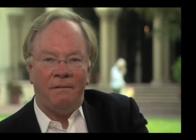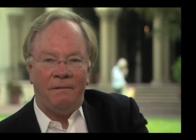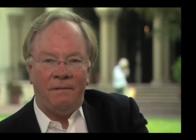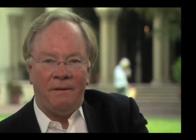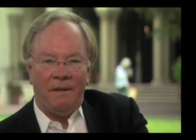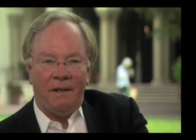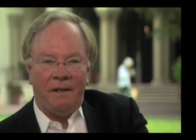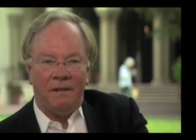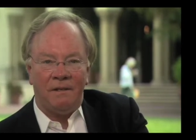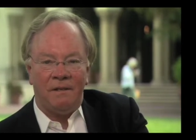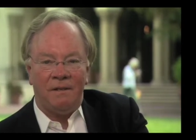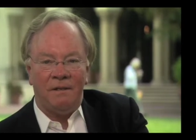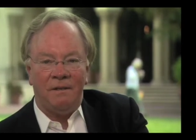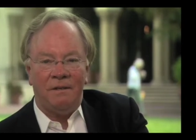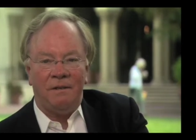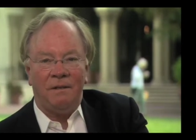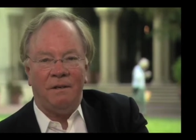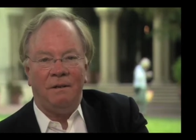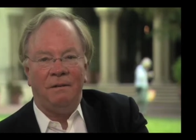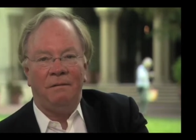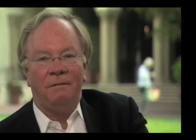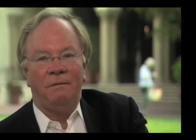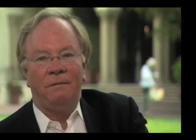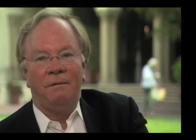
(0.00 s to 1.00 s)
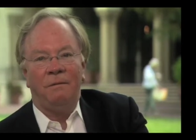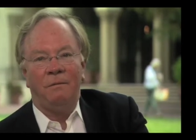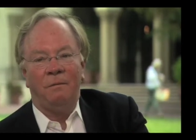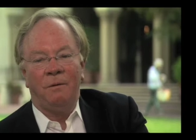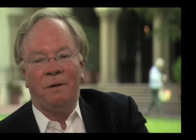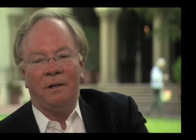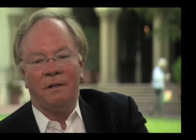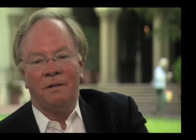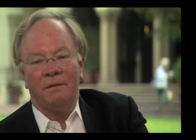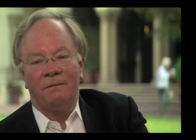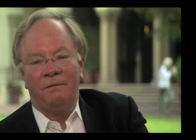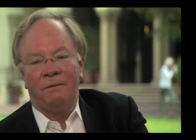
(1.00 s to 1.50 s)
thousands of
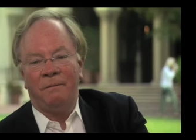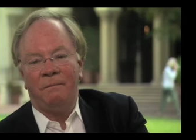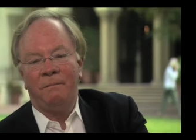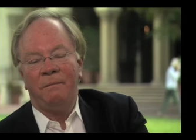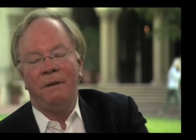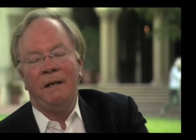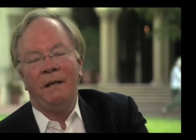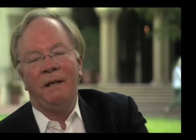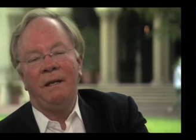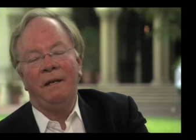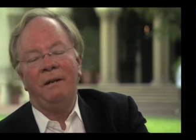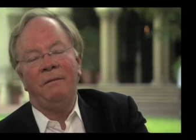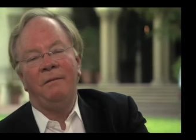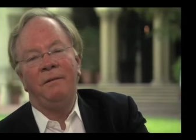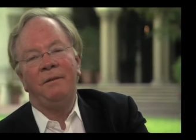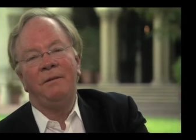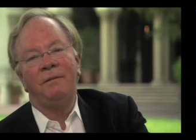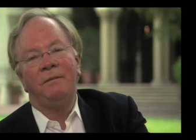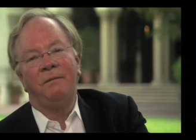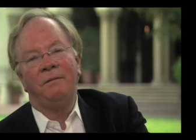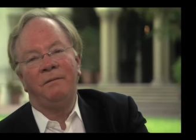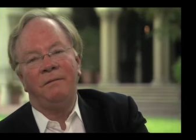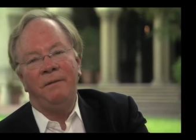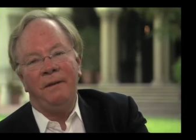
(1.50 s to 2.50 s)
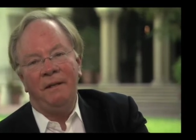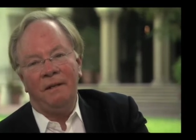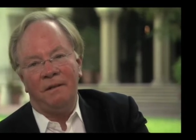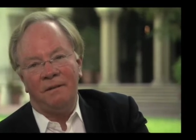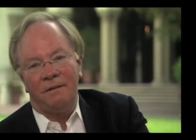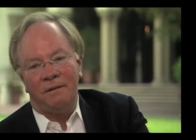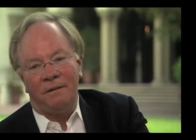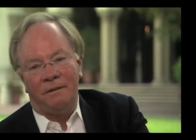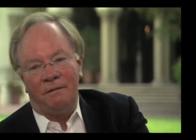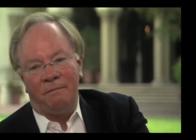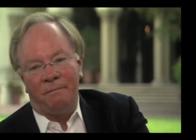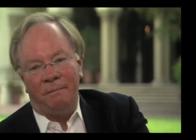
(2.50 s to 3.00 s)
wells, from individual
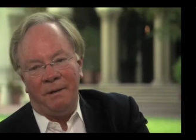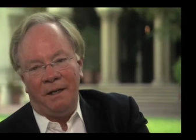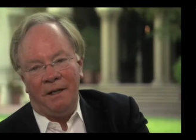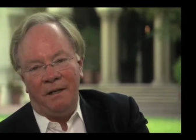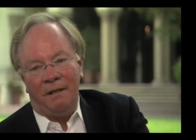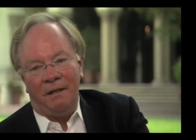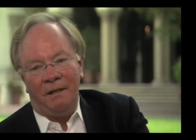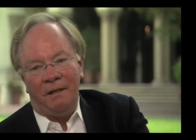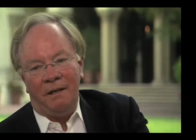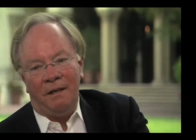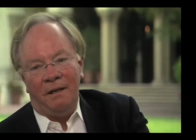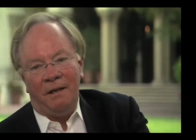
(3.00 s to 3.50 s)
fields that have peaked,